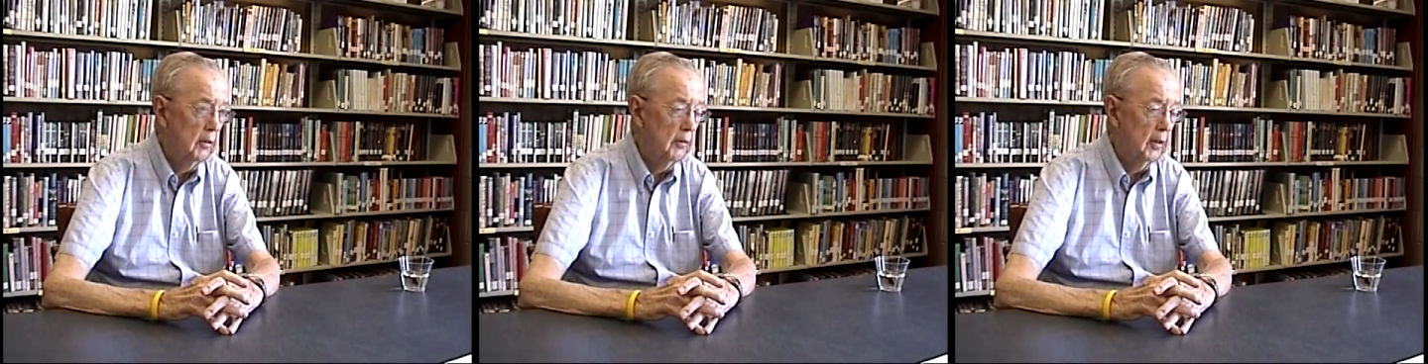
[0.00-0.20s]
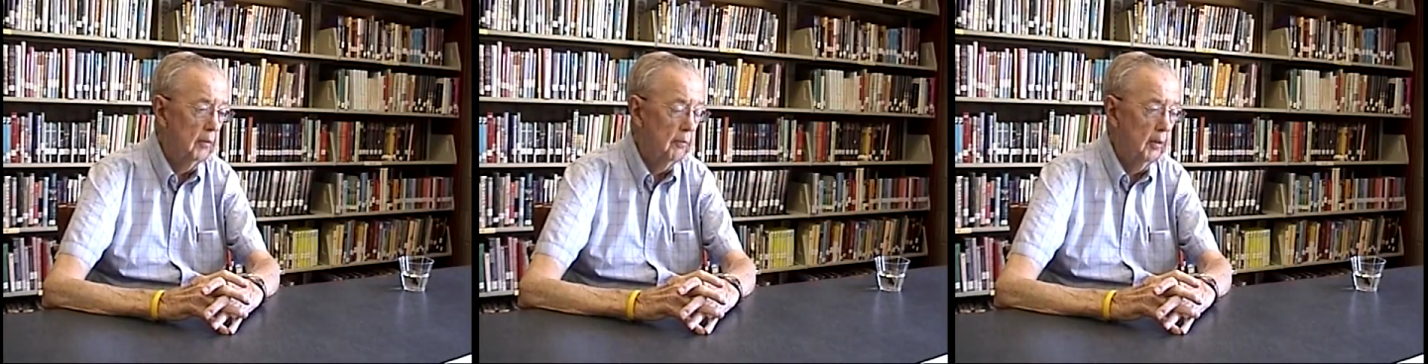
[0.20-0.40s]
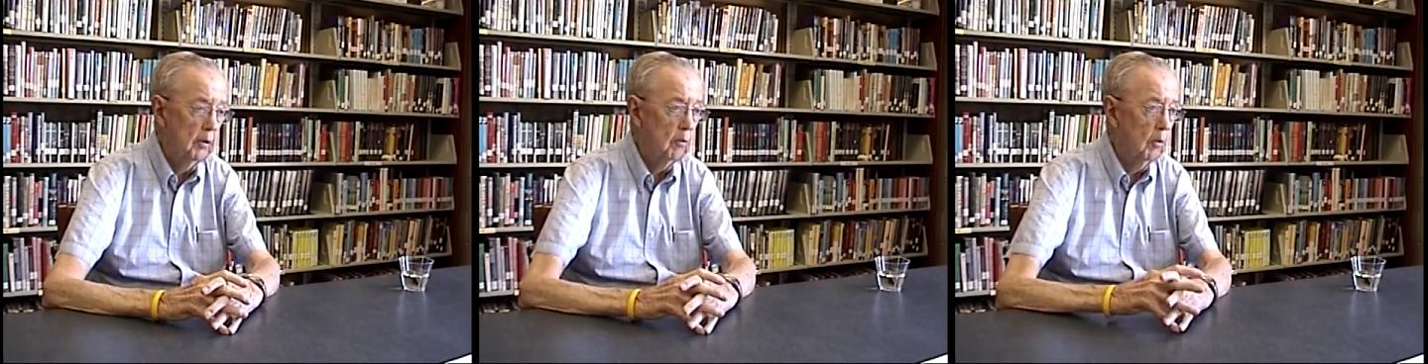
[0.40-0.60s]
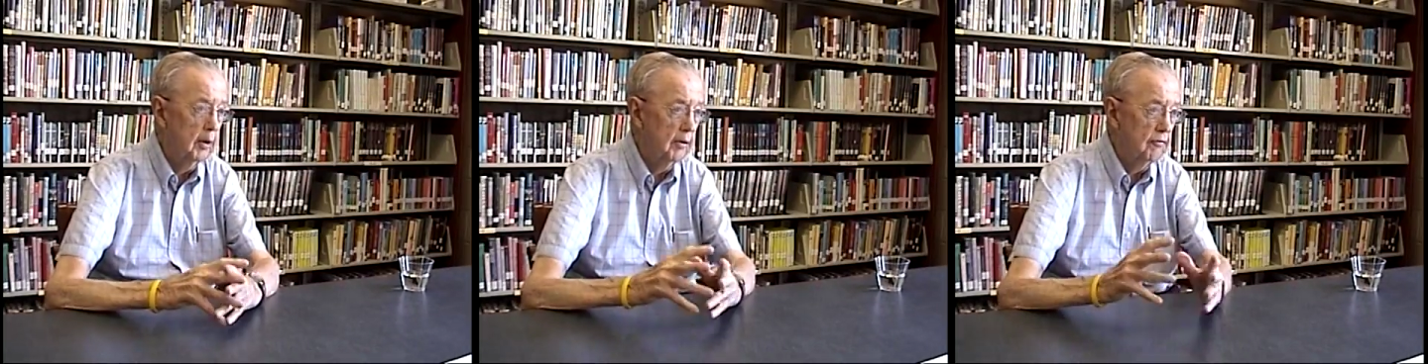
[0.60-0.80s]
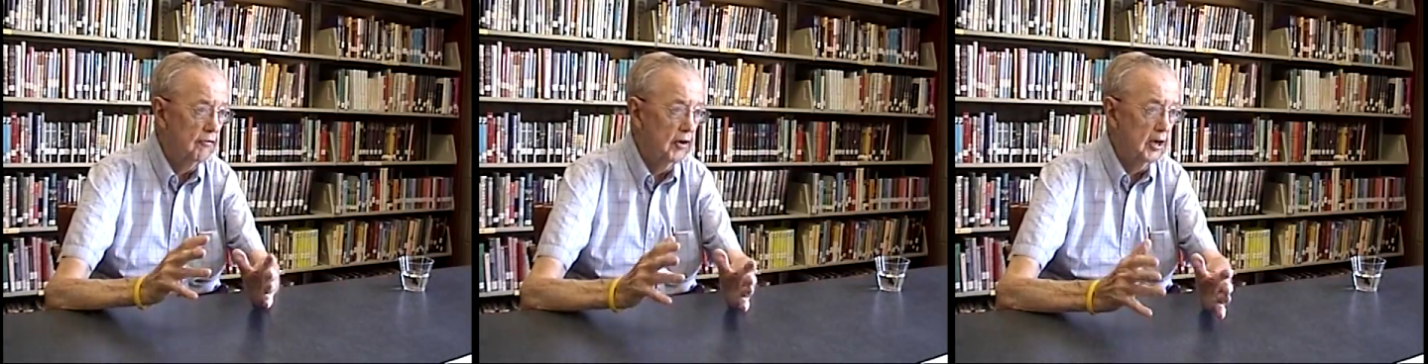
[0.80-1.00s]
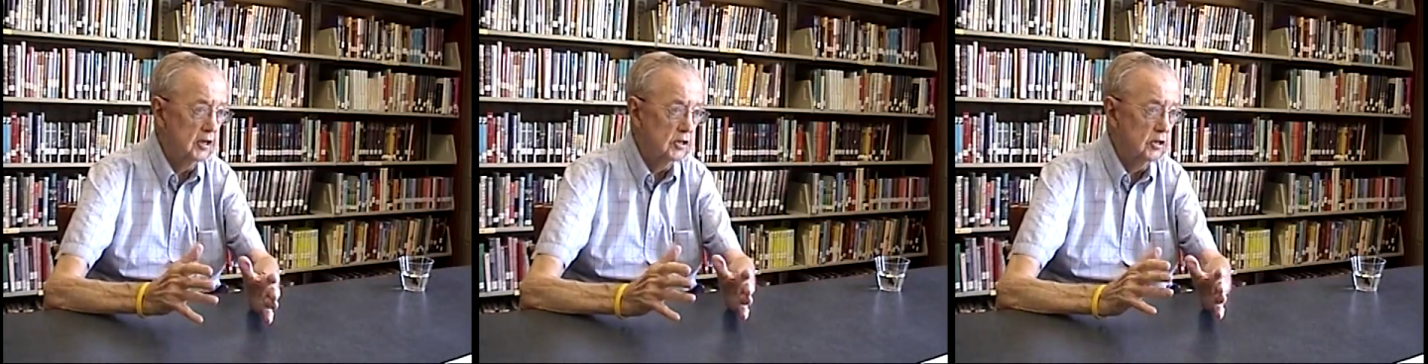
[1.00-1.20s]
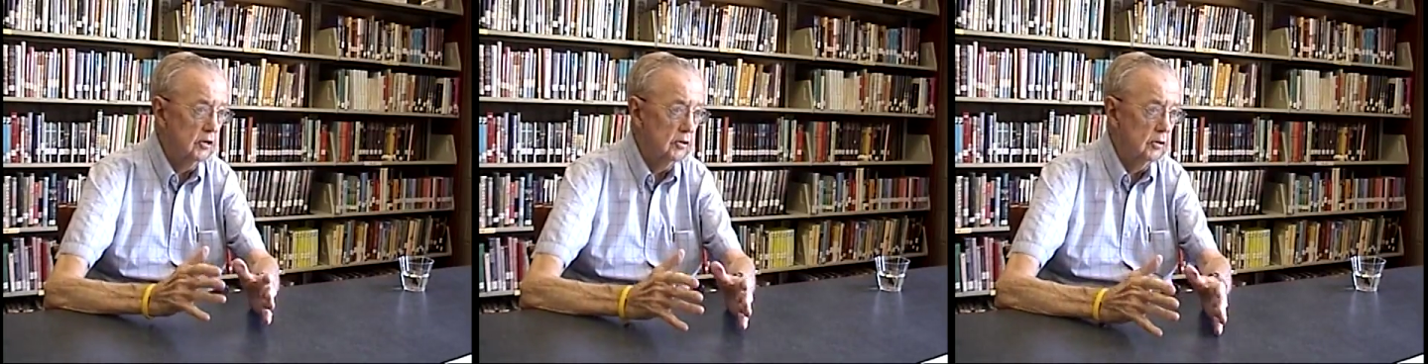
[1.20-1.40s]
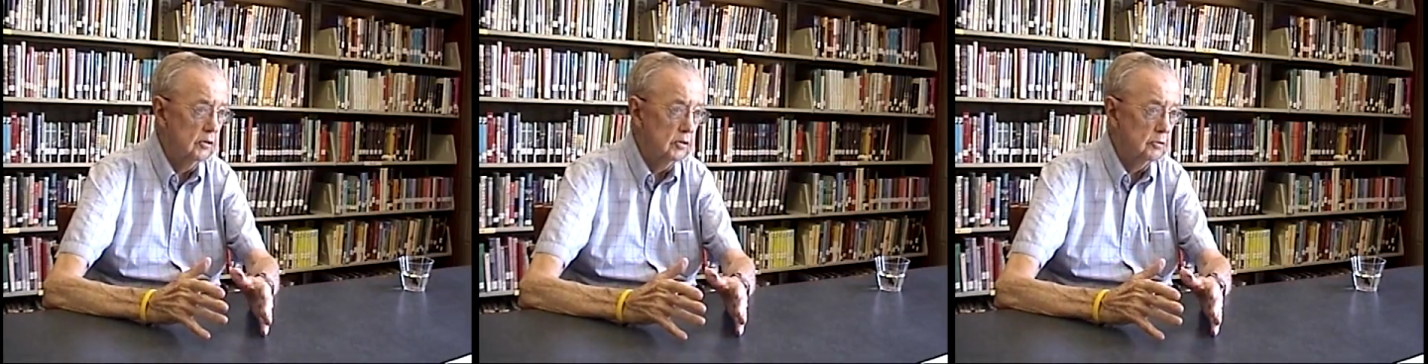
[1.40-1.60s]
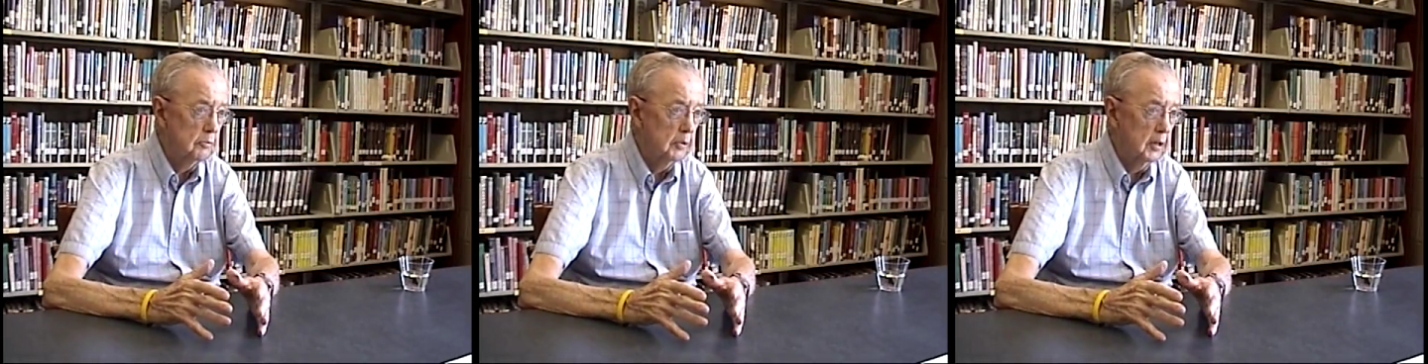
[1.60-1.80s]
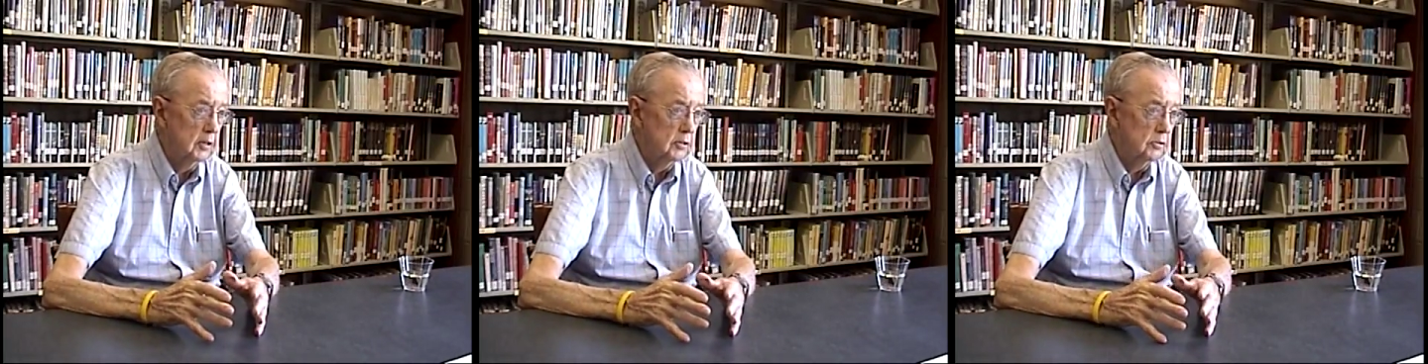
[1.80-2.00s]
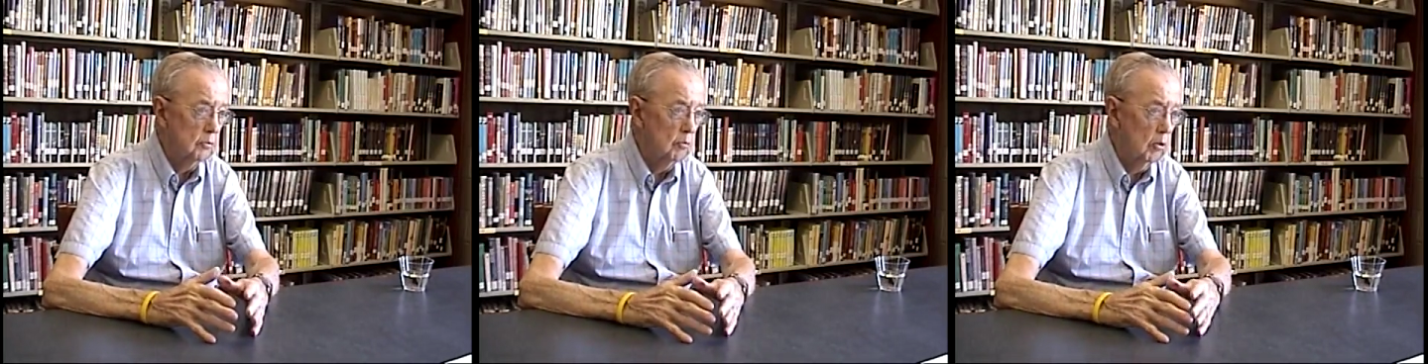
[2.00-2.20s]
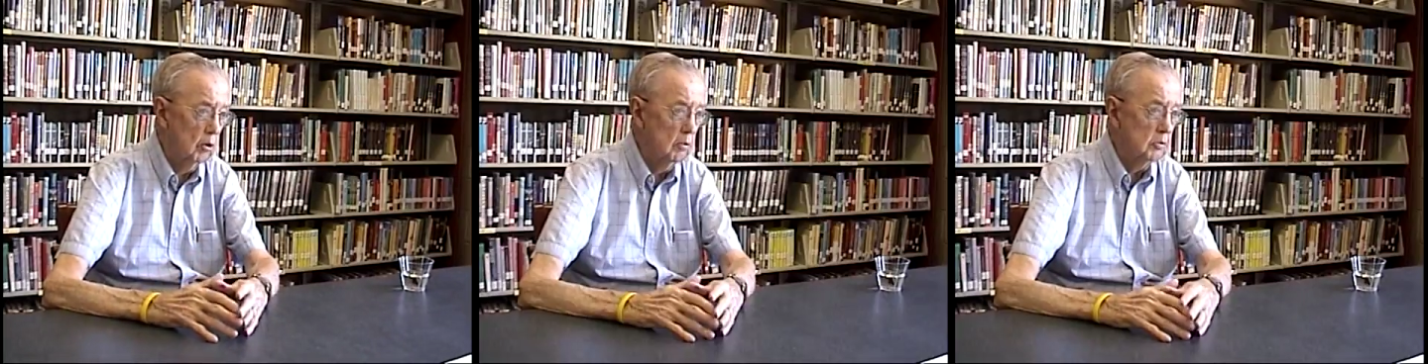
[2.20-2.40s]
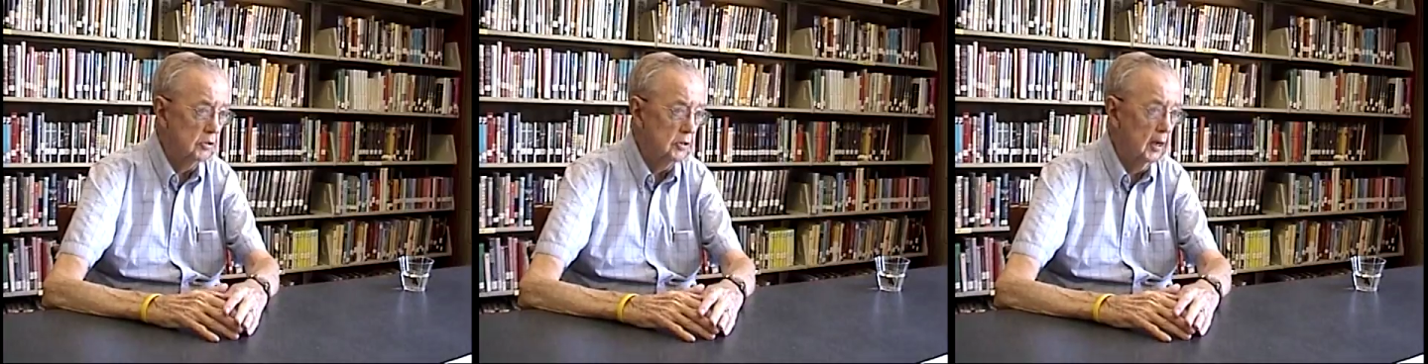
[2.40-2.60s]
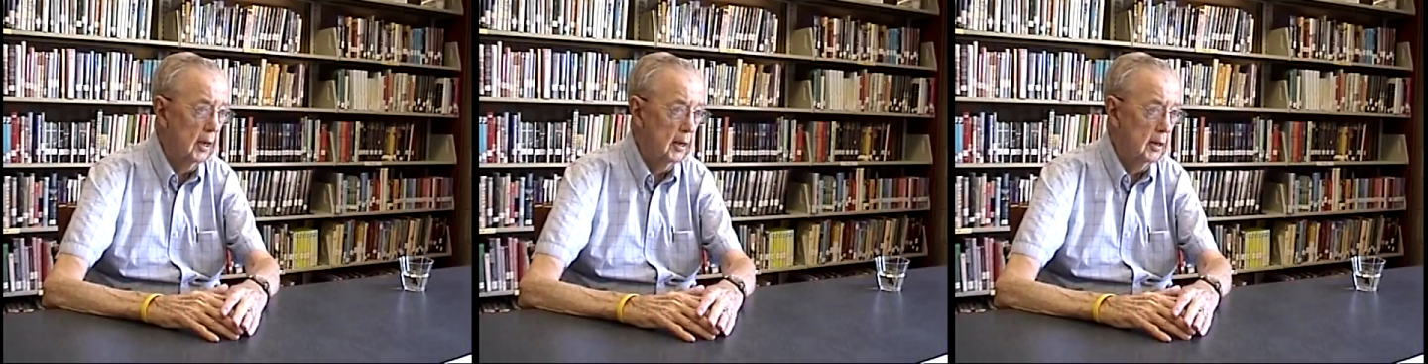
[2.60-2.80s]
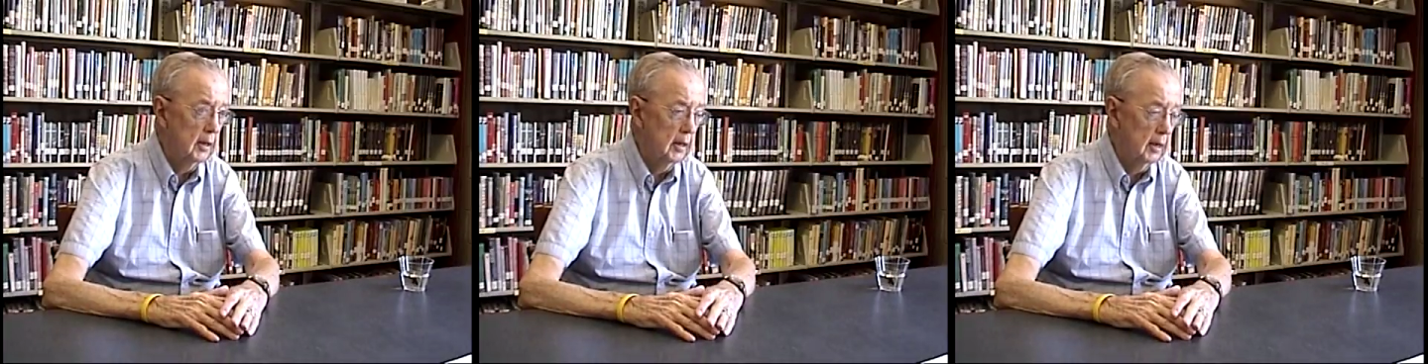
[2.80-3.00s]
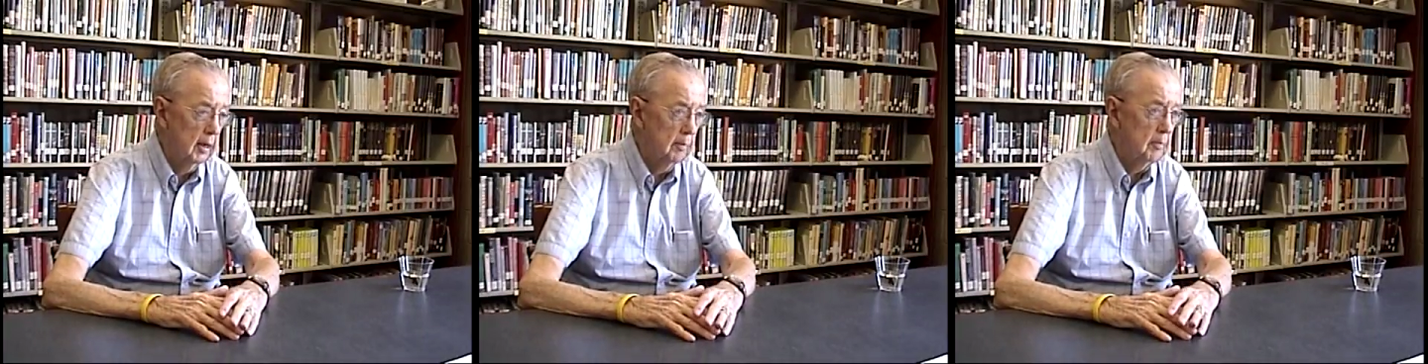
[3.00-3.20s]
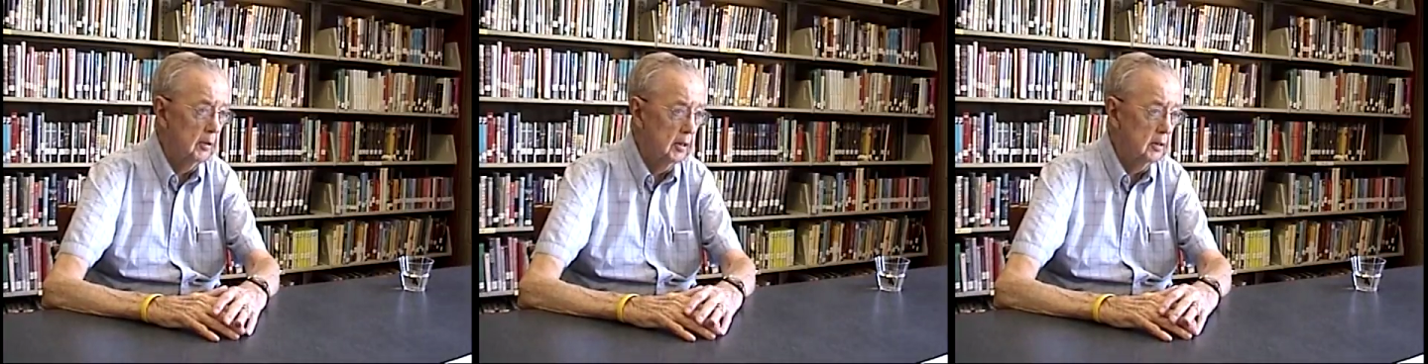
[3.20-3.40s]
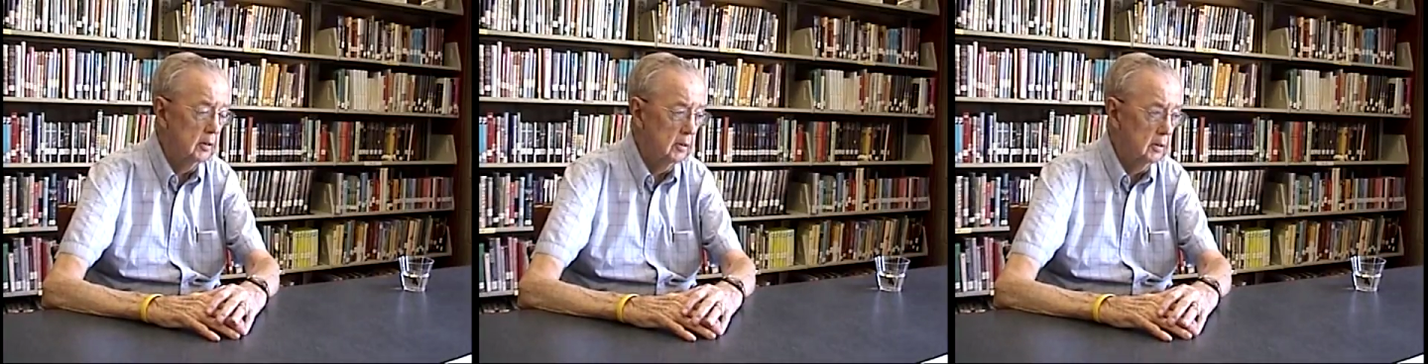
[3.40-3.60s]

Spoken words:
that they wanted fast learners because the war was on, and I mean,